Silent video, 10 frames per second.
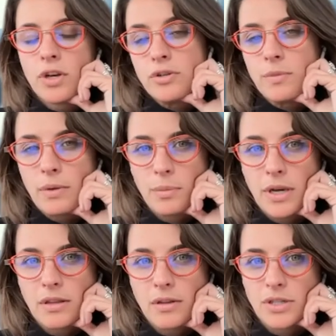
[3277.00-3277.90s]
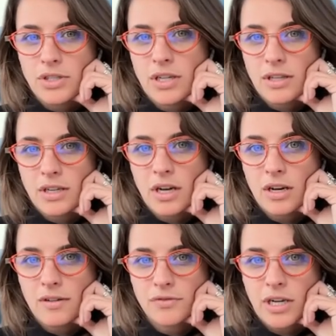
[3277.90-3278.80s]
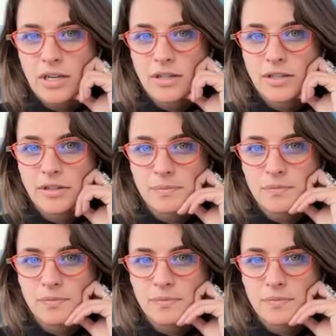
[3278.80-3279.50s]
Sorry, do you mind repeating the question? I think it got off track there.